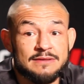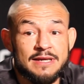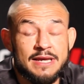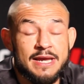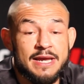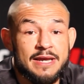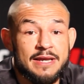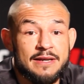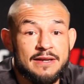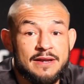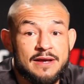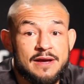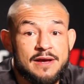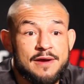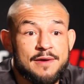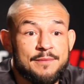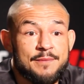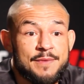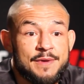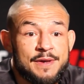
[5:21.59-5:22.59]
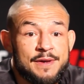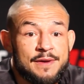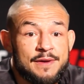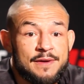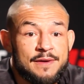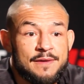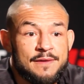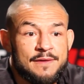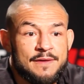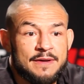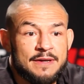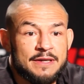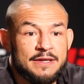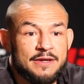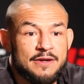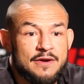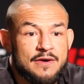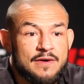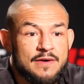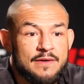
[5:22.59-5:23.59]
and um,
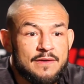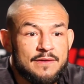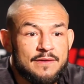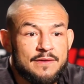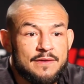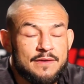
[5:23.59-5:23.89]
you know.